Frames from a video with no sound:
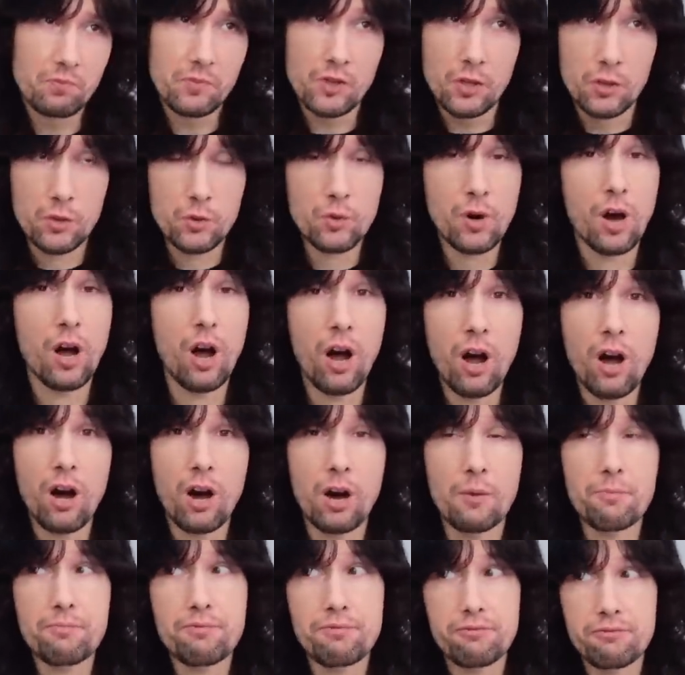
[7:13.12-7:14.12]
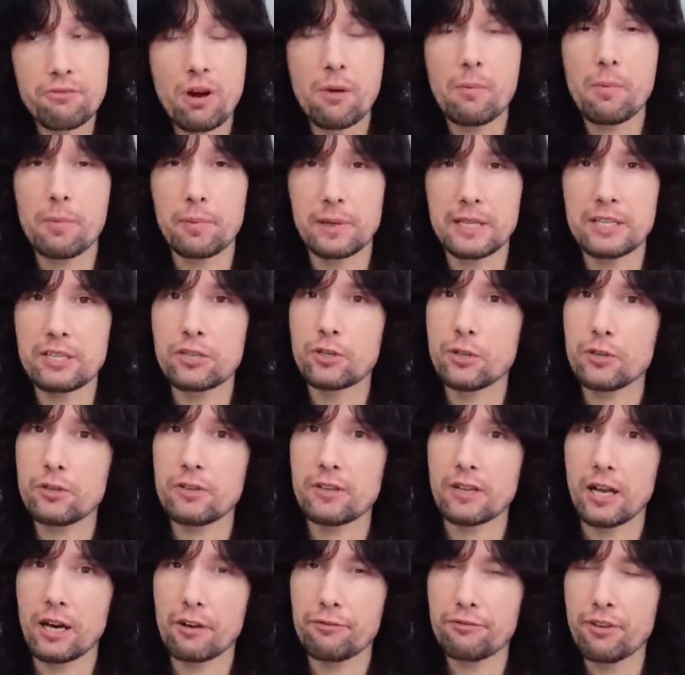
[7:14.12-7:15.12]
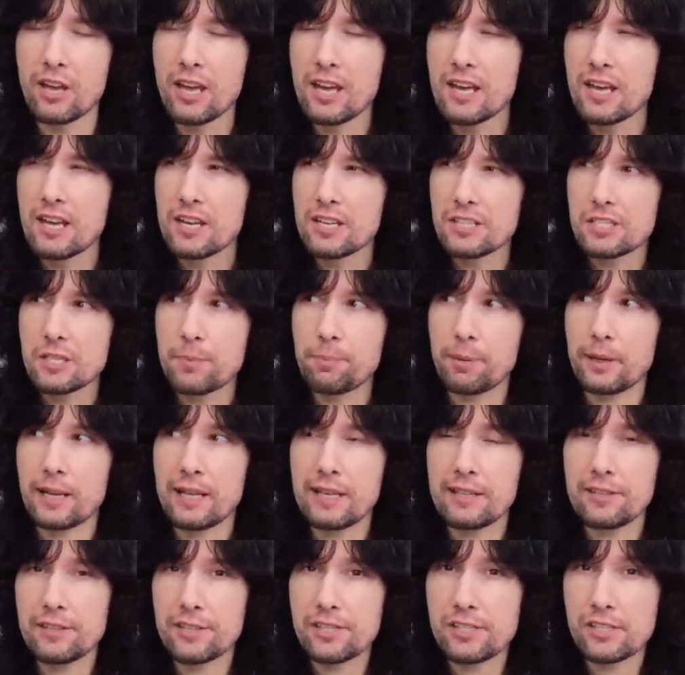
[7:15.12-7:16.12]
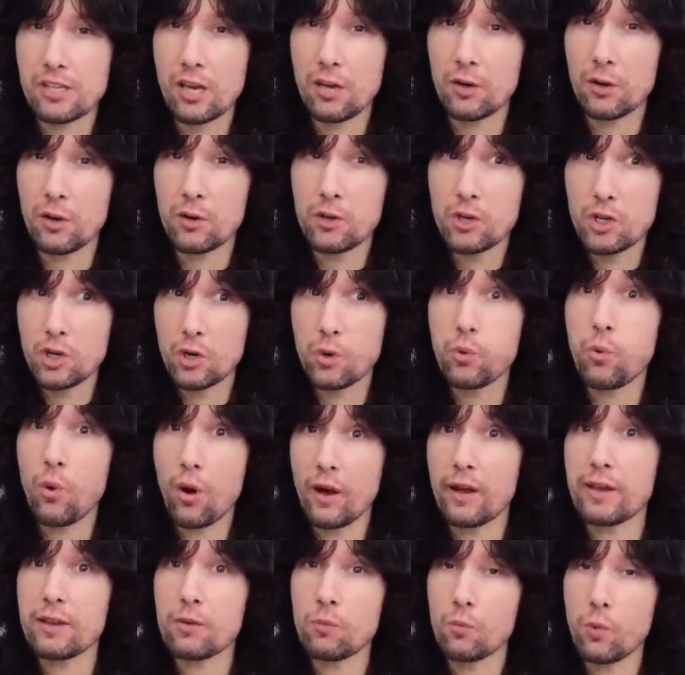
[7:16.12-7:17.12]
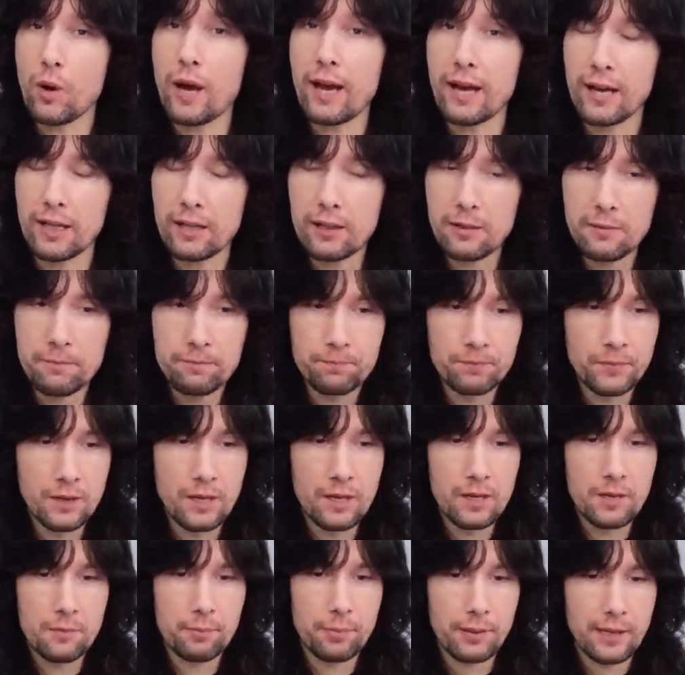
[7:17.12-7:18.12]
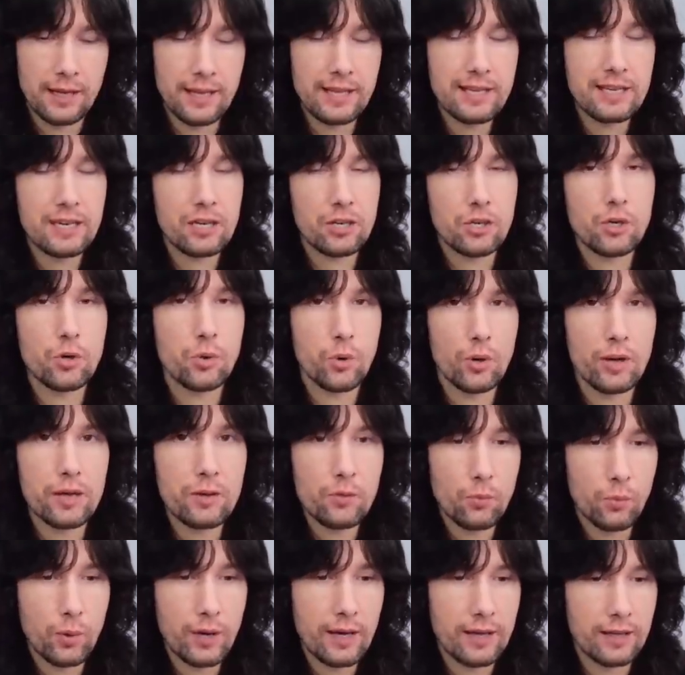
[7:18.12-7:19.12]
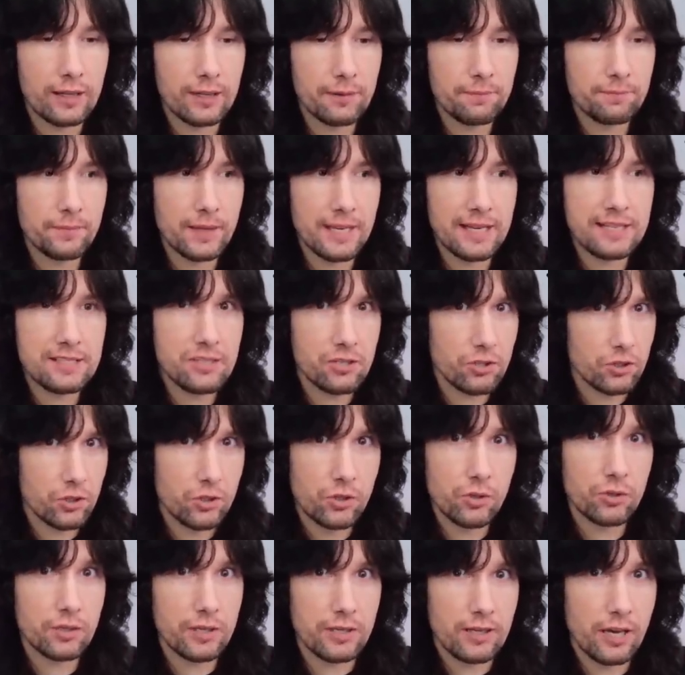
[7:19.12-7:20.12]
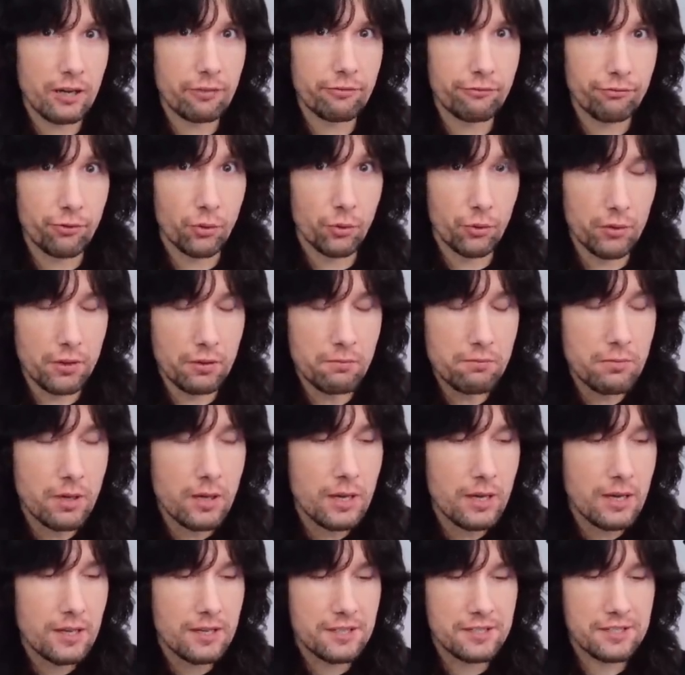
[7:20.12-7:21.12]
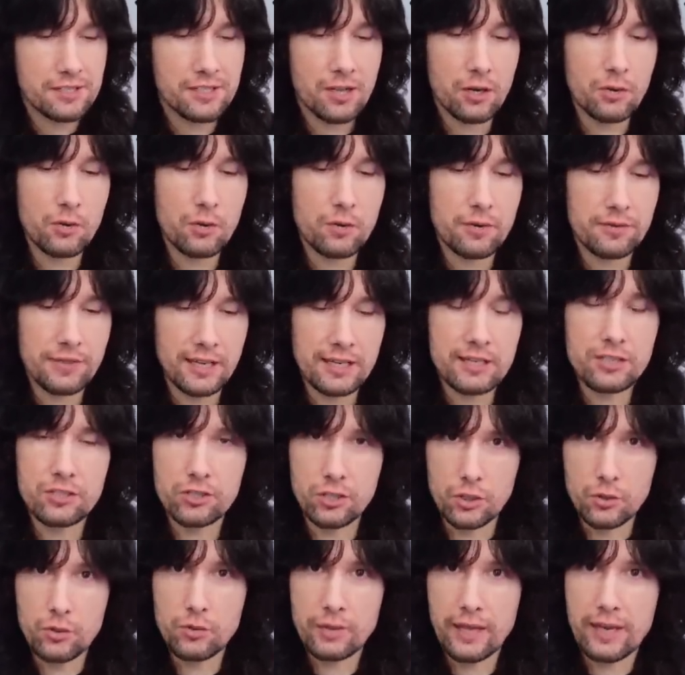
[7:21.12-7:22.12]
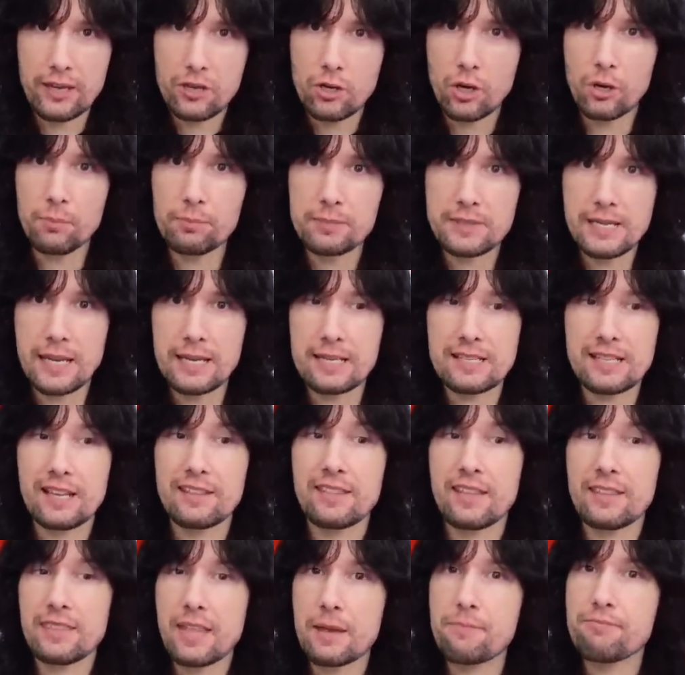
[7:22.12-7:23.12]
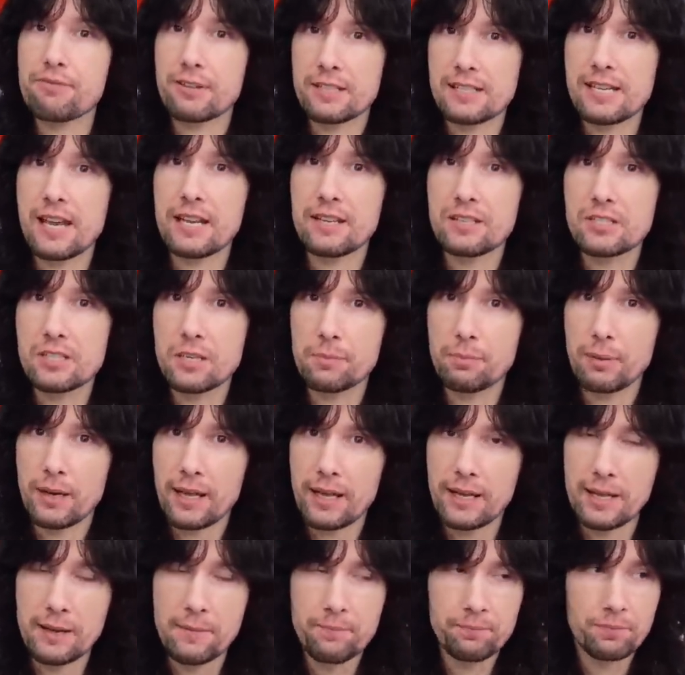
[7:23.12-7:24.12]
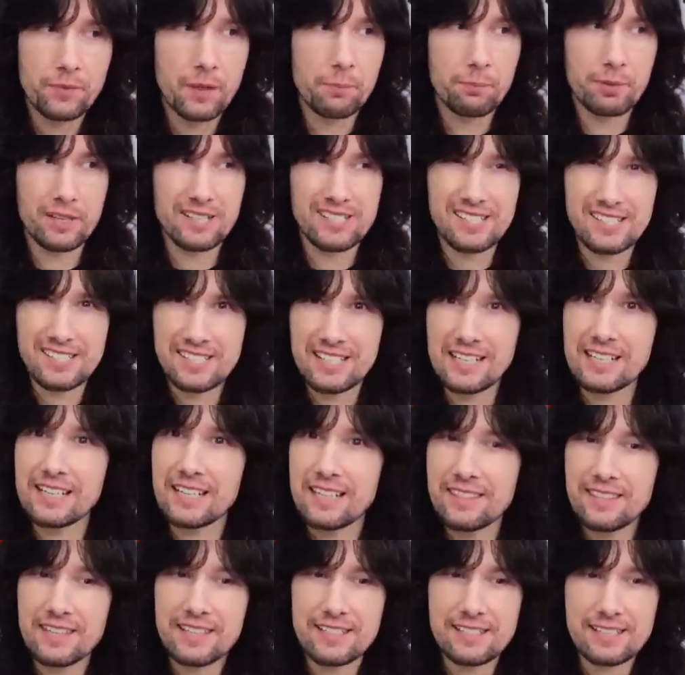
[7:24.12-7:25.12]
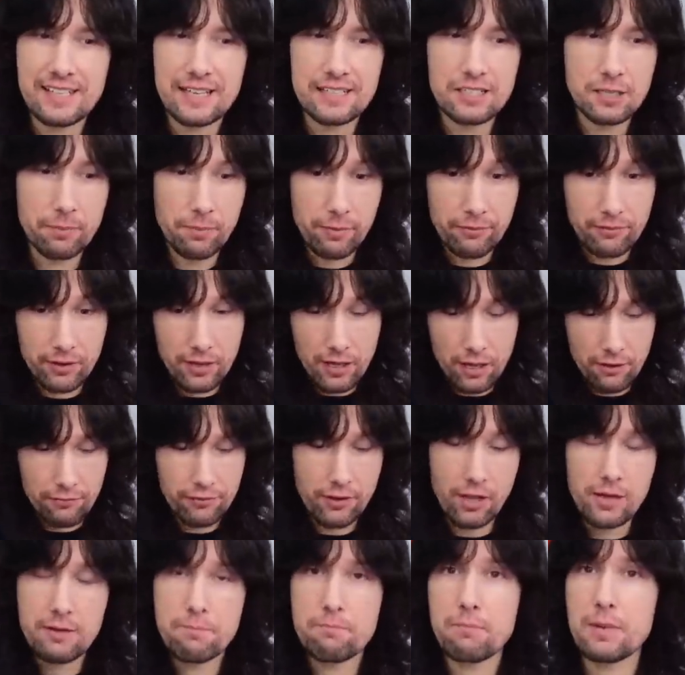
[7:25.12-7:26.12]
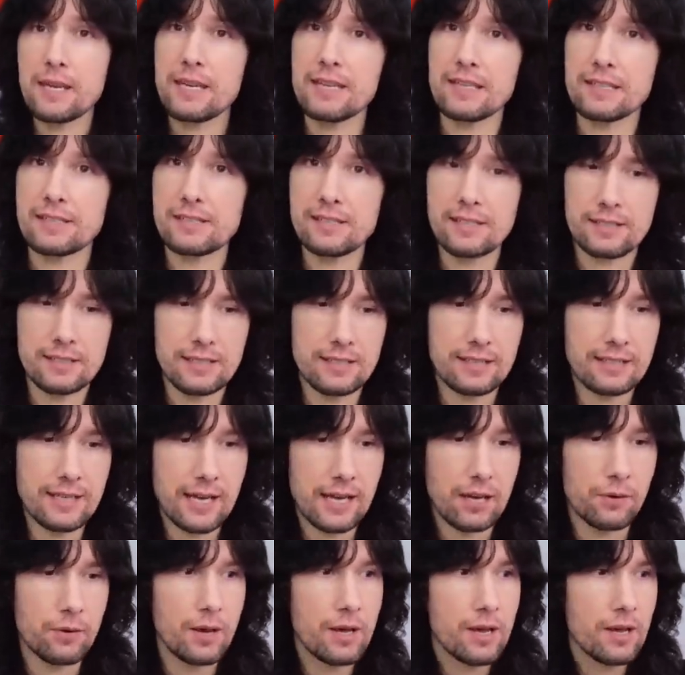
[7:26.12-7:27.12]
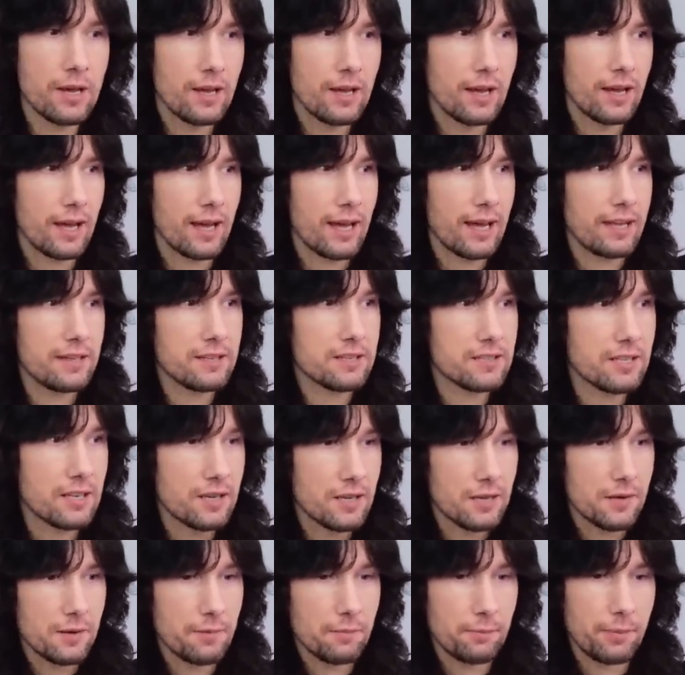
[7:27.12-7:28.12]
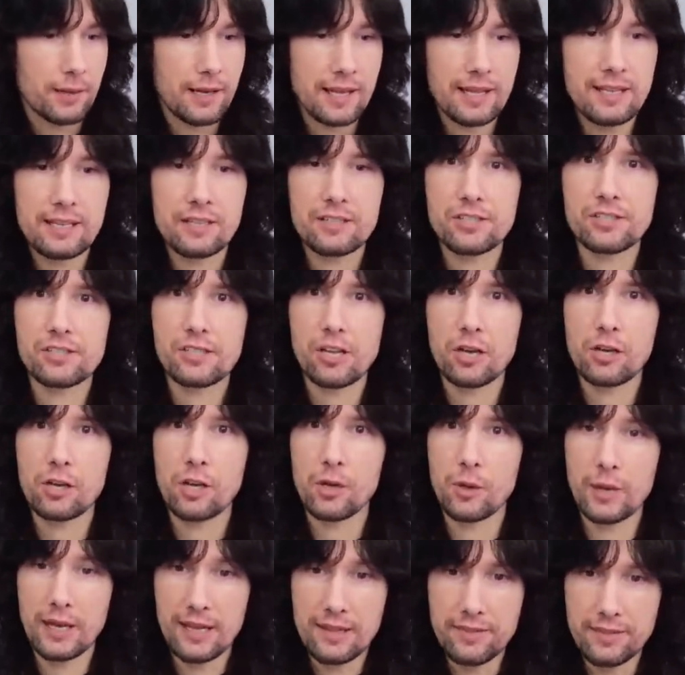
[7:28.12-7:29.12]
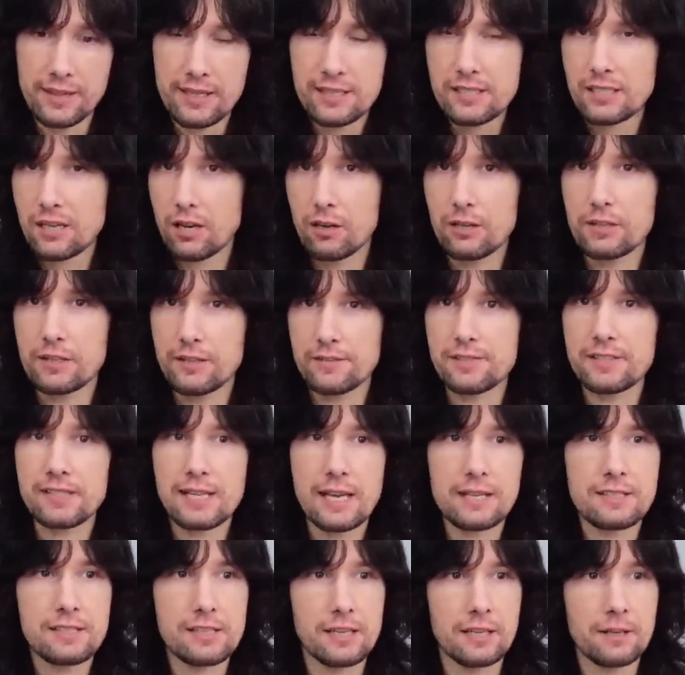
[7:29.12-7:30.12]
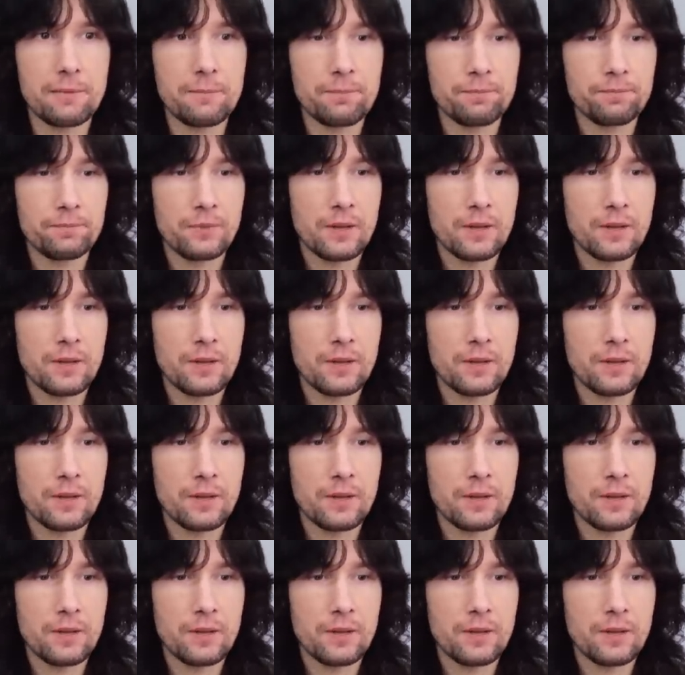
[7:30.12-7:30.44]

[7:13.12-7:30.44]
who are probably good enough to play the solo quite well, playing it quite well isn't good enough for them, so they do their comp takes and then they pretend to play, but still in this setup of like me sitting down and playing a solo in this kind of setting,